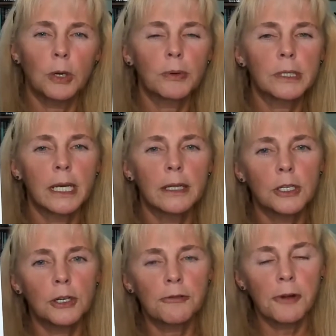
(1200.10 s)
can pretend
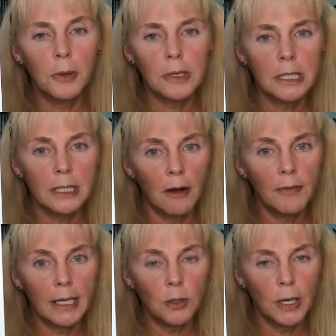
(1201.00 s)
that you're focusing on
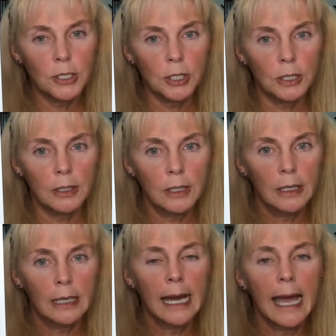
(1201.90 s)
that question.
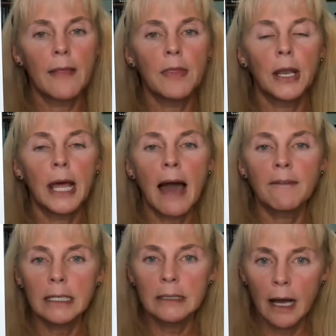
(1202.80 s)
And then
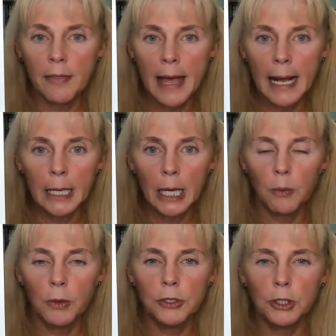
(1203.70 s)
having done that, I
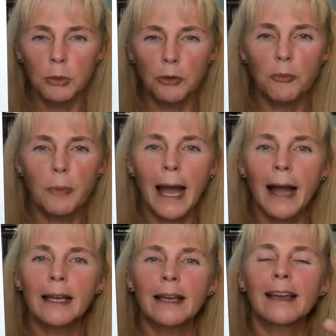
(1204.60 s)
want you to move
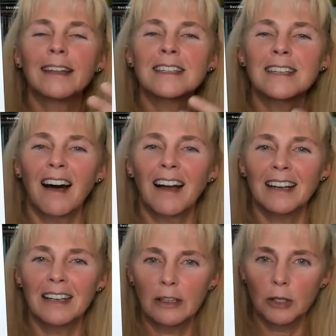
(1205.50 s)
back
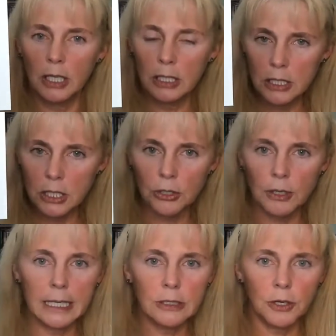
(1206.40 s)
inside into your
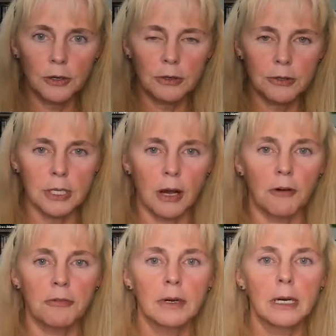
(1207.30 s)
internal
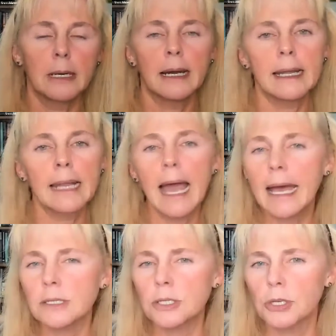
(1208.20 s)
self and
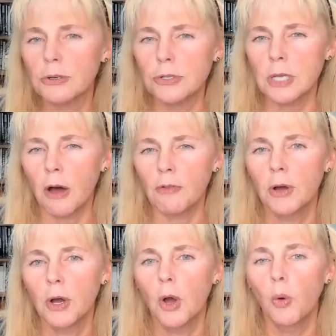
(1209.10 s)
ask yourself
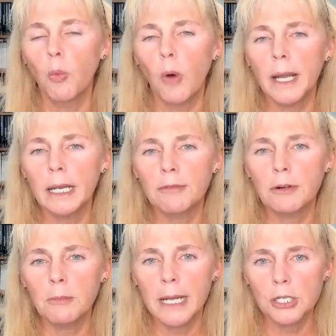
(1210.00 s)
what
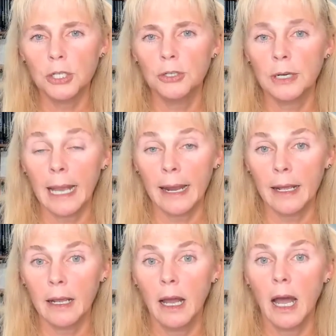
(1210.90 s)
information you're
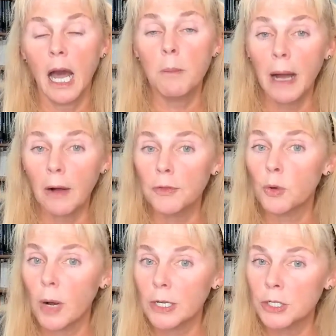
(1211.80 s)
getting about the
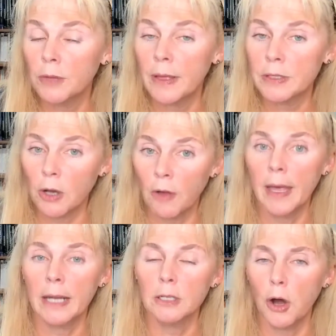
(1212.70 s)
question that's on
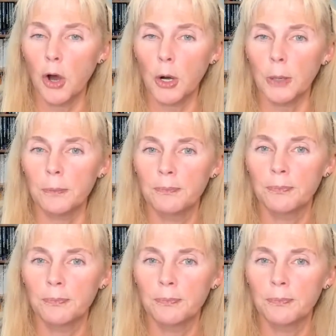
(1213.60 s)
that card.